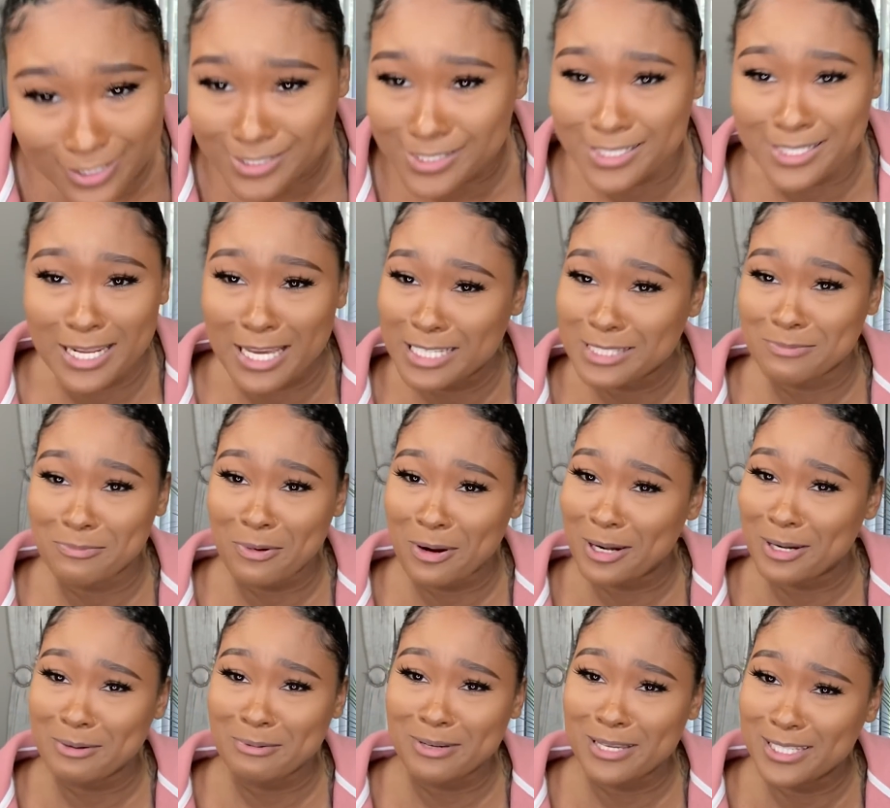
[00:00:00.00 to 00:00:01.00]
the next
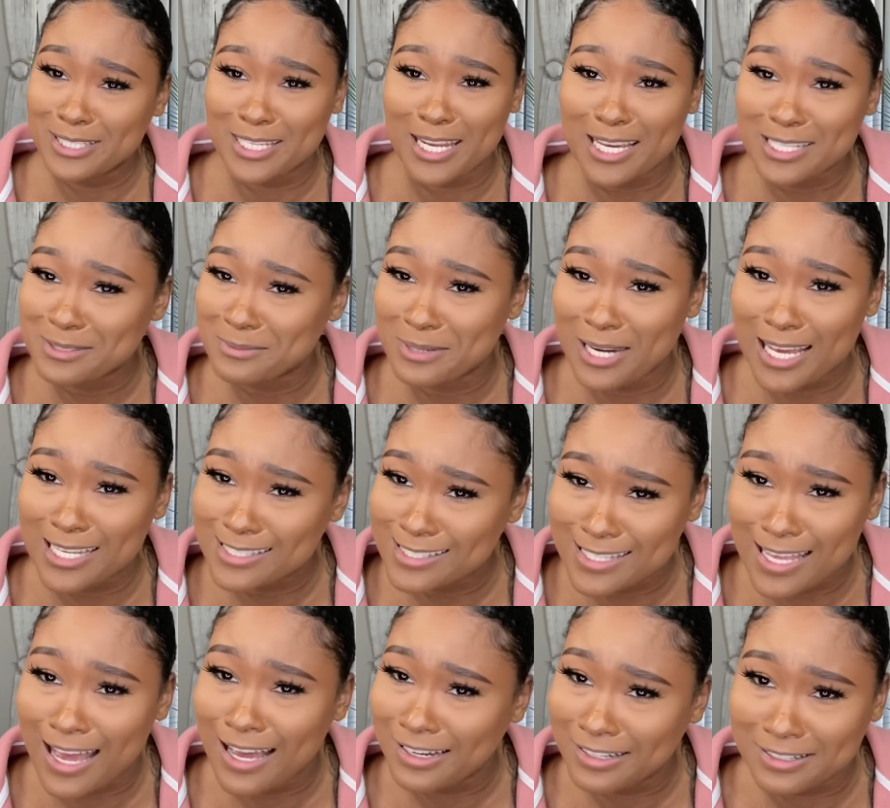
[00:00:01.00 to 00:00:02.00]
morning, that's when I
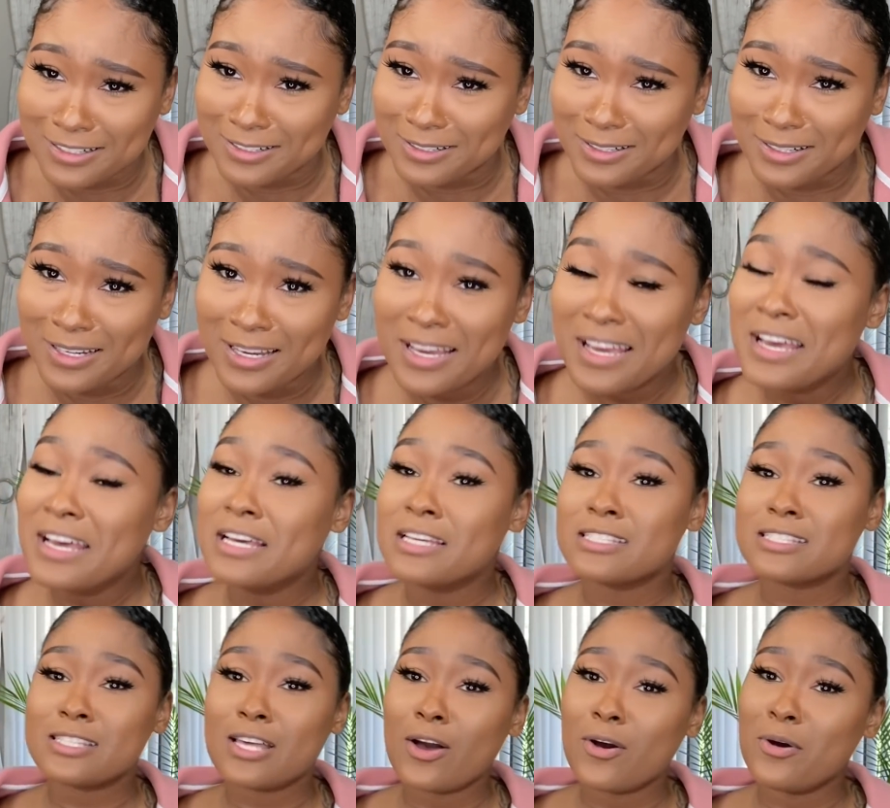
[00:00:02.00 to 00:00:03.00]
saw her.
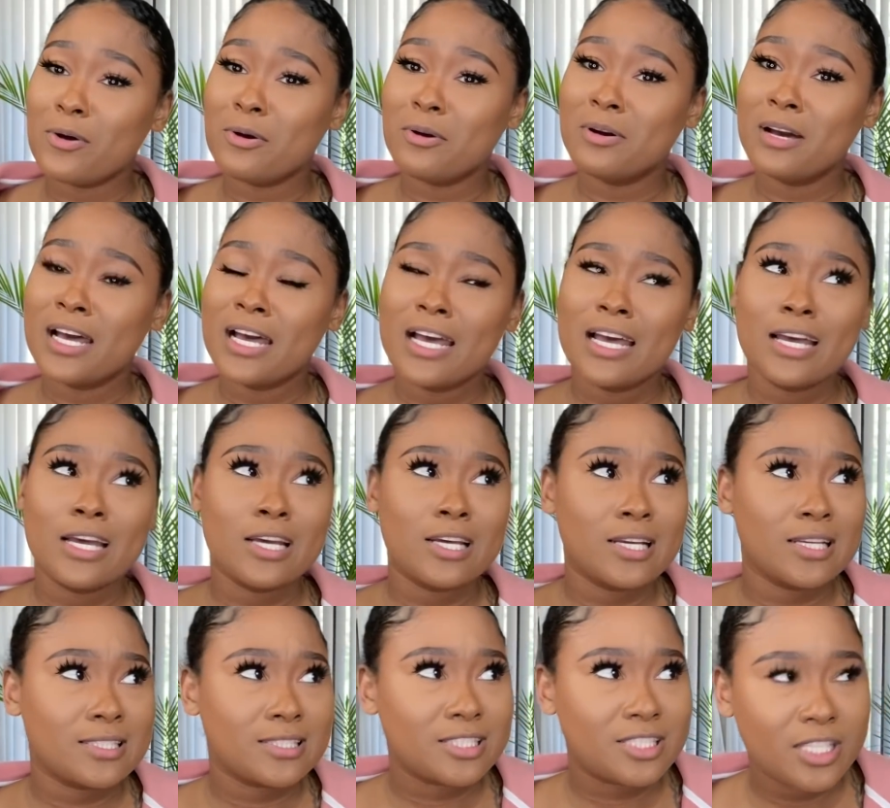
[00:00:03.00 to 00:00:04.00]
So
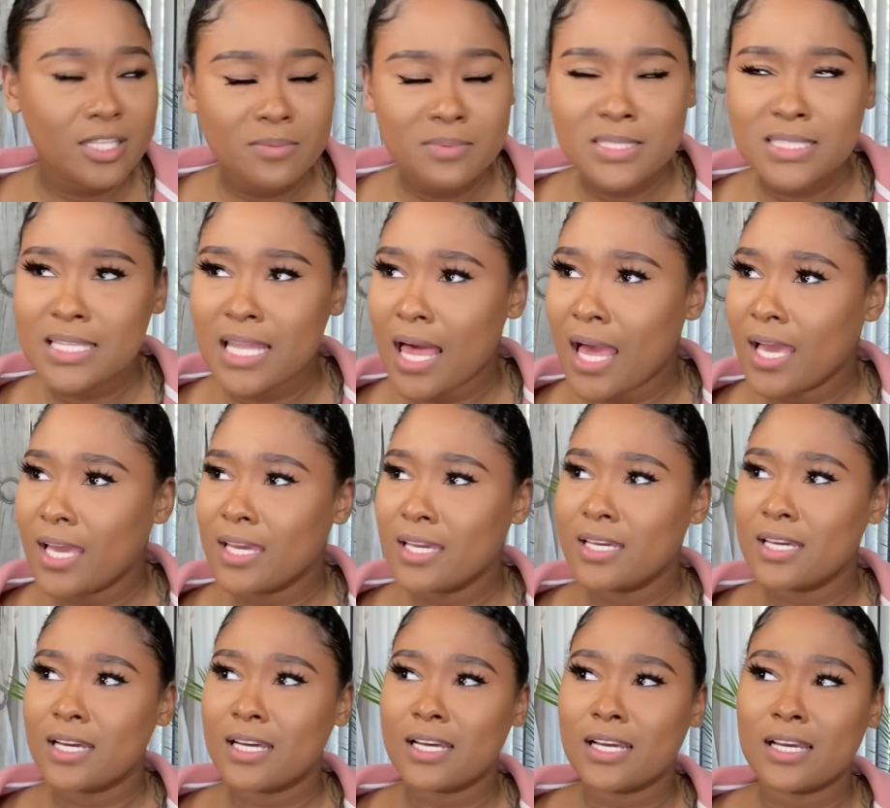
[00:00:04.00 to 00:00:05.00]
she was like,